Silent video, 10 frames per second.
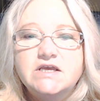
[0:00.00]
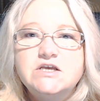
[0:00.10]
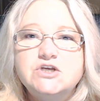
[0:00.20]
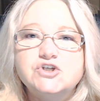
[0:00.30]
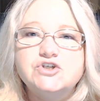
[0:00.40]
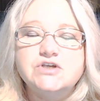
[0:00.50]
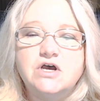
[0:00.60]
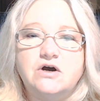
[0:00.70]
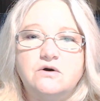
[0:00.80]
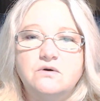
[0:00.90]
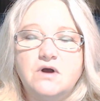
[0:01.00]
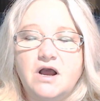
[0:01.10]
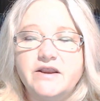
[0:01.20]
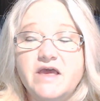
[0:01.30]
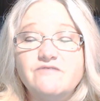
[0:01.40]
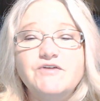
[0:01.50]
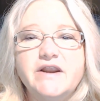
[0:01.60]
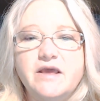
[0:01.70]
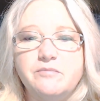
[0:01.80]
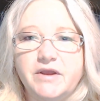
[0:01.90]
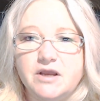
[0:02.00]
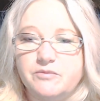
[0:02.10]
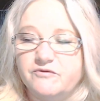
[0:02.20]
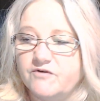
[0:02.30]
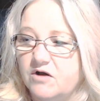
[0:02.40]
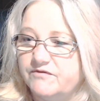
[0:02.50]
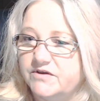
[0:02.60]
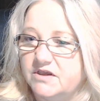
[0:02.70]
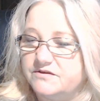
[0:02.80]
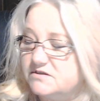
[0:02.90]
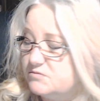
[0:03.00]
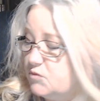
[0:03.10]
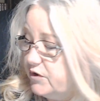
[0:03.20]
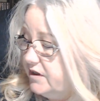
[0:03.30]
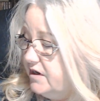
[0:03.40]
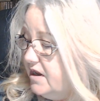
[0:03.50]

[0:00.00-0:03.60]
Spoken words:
So, I have not had my cup of coffee yet this morning.